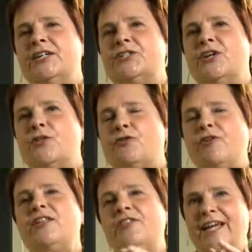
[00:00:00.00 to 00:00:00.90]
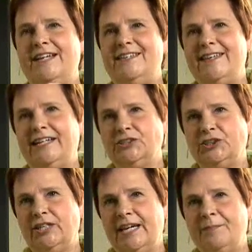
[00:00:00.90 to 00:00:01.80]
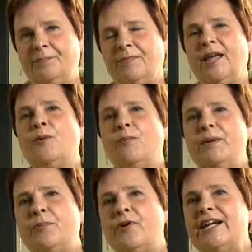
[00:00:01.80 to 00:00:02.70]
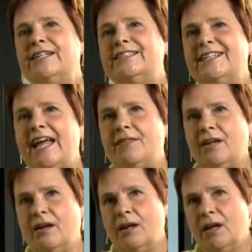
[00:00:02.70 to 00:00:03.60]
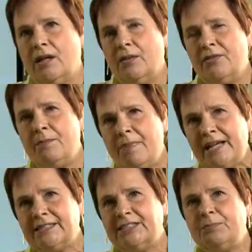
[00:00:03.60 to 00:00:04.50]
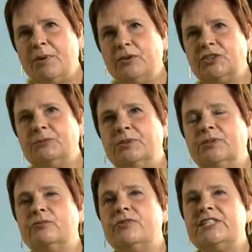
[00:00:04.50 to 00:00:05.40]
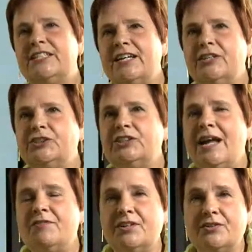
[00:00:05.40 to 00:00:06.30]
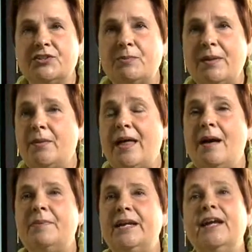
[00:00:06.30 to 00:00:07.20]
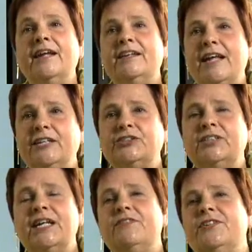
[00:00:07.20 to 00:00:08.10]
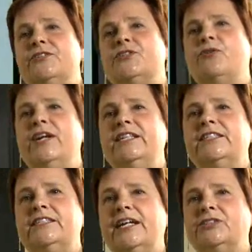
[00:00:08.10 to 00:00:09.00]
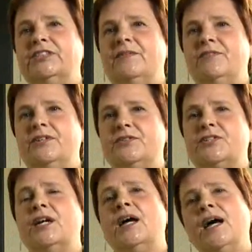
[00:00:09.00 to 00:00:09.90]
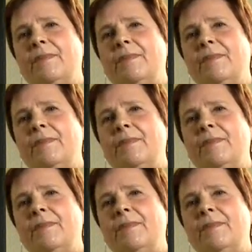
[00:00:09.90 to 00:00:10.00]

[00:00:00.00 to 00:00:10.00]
does 3 things essentially. We bring together the best possible research and evidence, whether that be national evidence or international evidence,